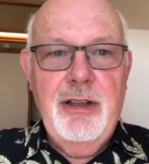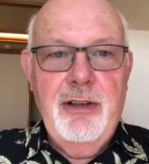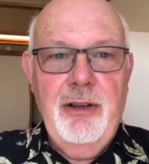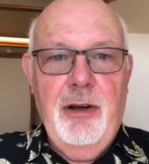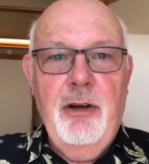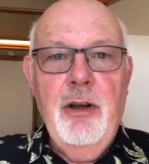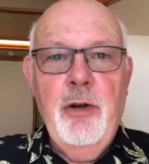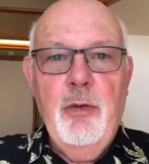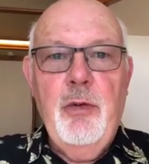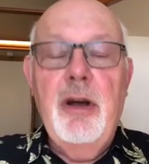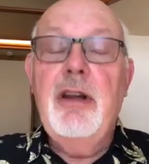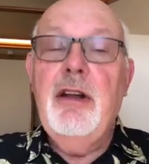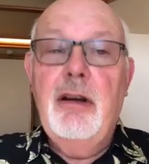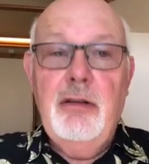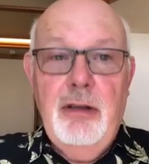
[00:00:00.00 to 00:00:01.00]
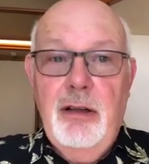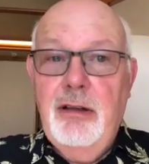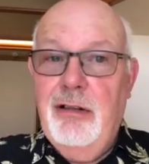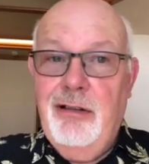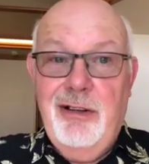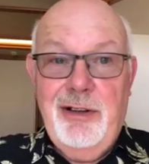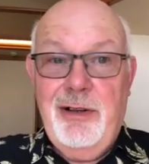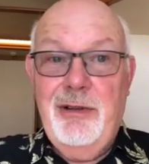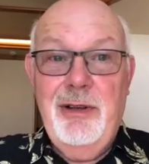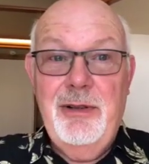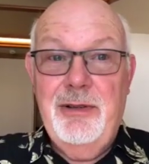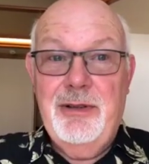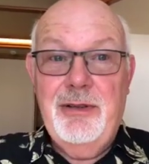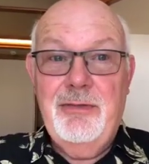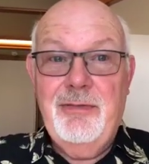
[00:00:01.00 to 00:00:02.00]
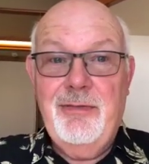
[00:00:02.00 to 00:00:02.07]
Look, we're no longer on a cruise.